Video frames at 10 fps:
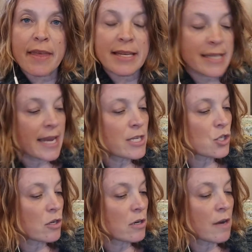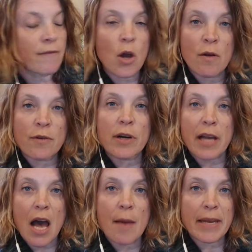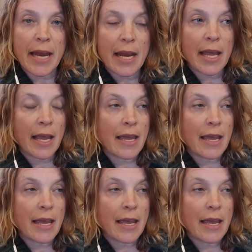The danger of over accommodating